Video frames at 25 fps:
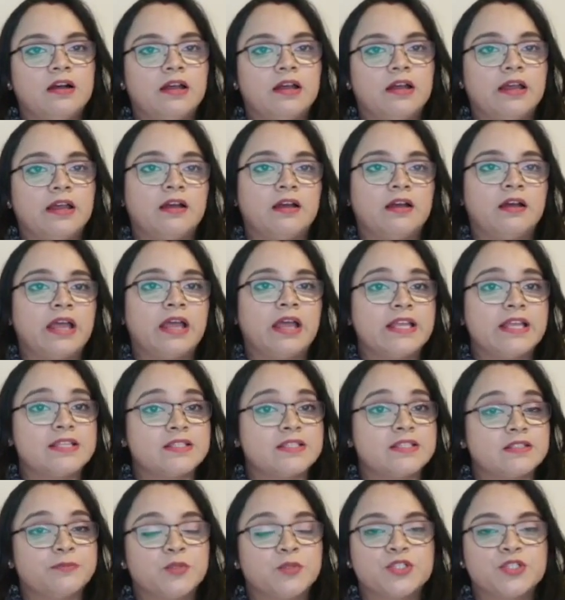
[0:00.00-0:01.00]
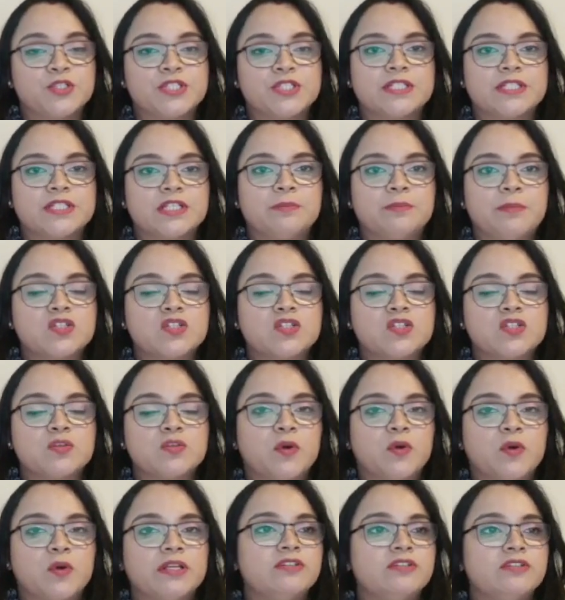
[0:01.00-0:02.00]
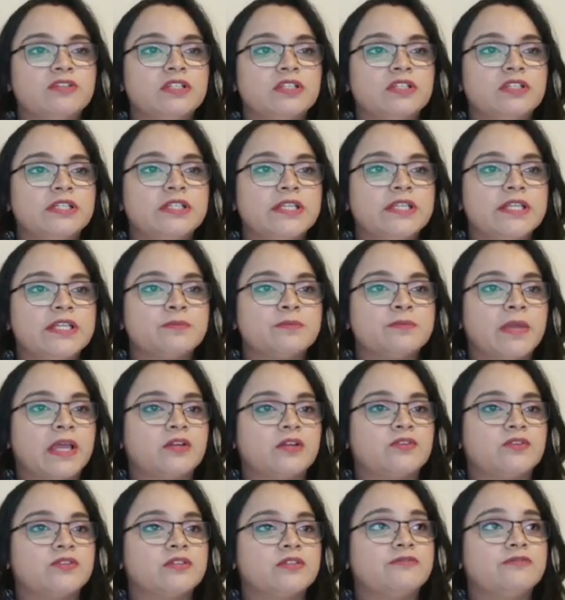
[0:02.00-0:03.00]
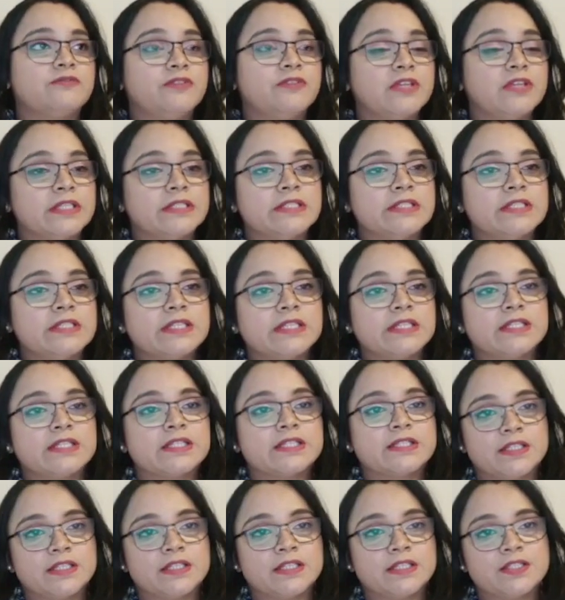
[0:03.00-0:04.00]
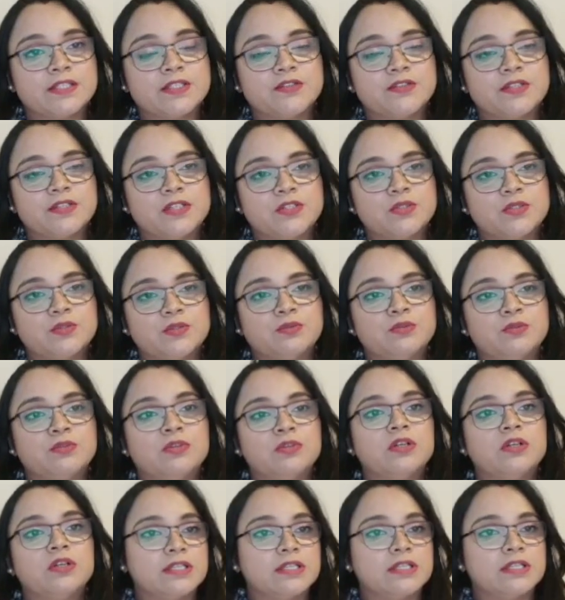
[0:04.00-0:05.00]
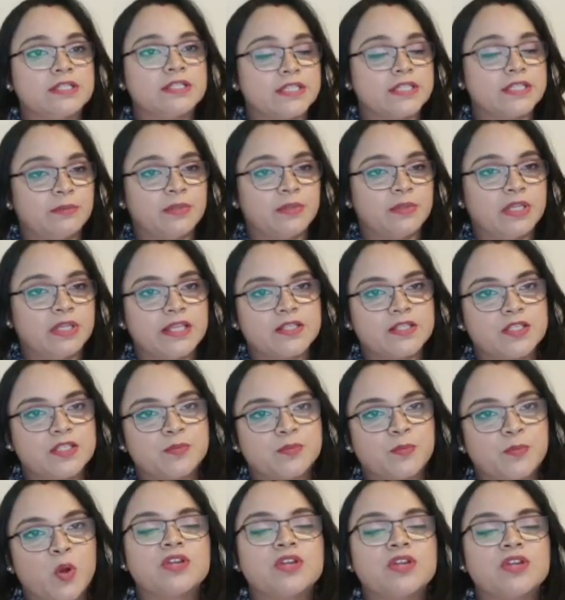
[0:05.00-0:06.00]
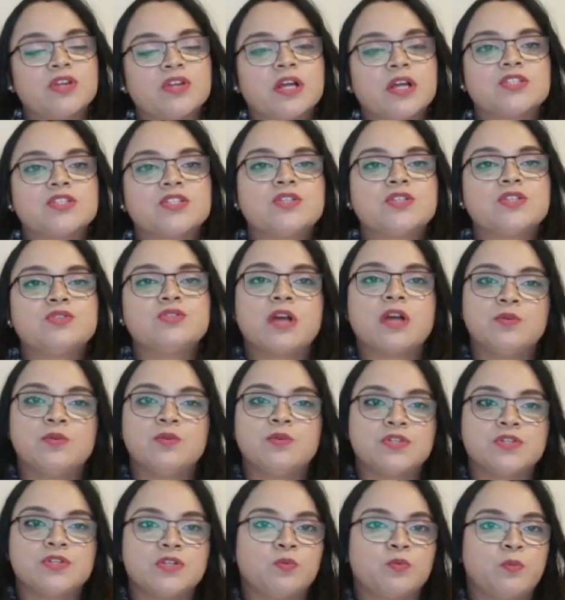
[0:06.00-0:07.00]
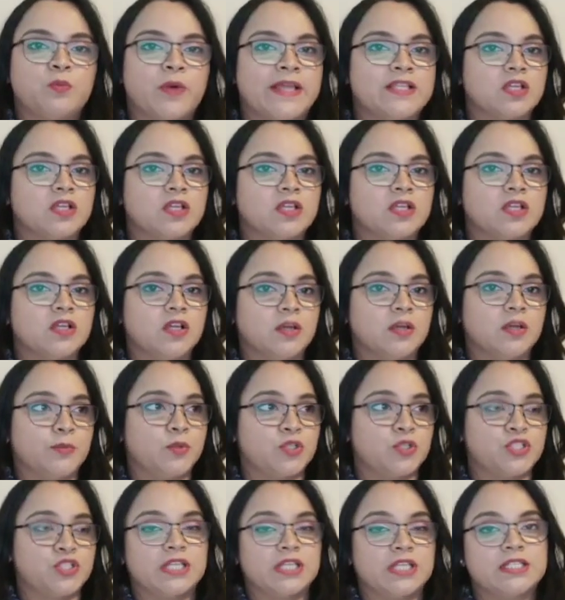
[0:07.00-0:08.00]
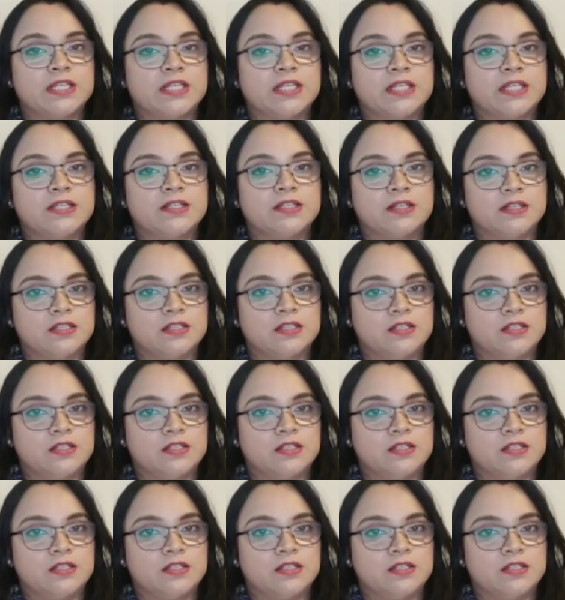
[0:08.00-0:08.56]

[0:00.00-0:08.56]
As a protected passed pawn, nevertheless, Bacrot feels it is necessary to stabilize his pawn structure to counter white's projected